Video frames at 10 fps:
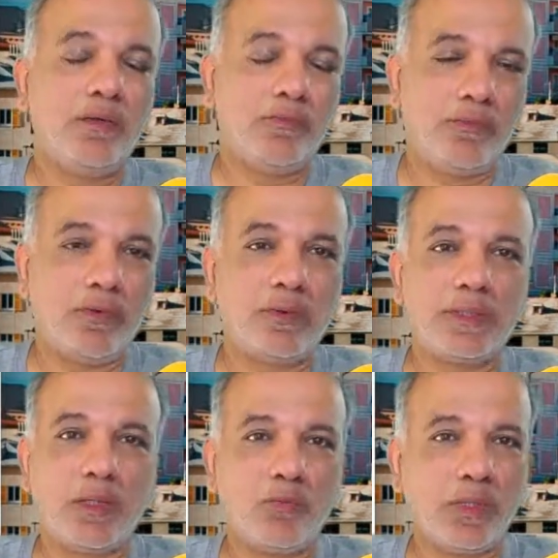for
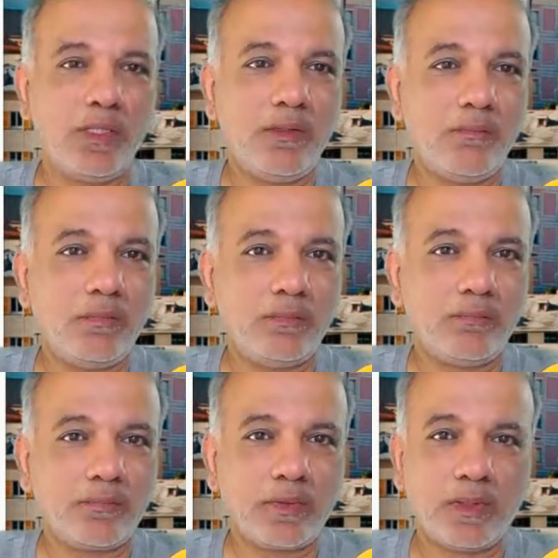someone
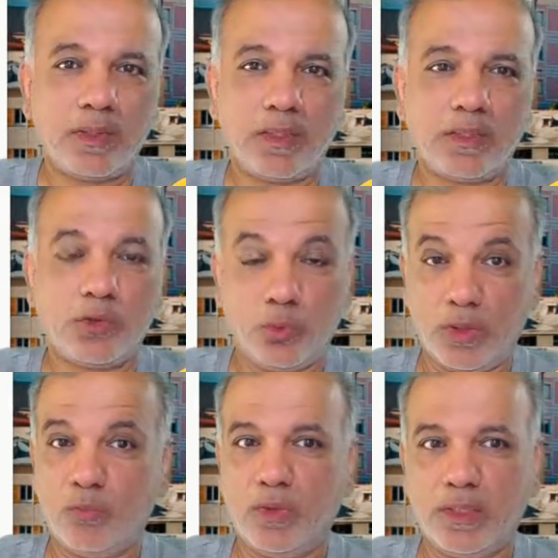to
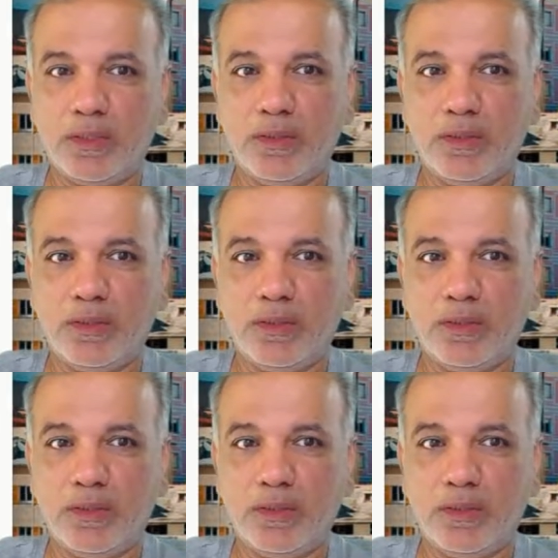convert.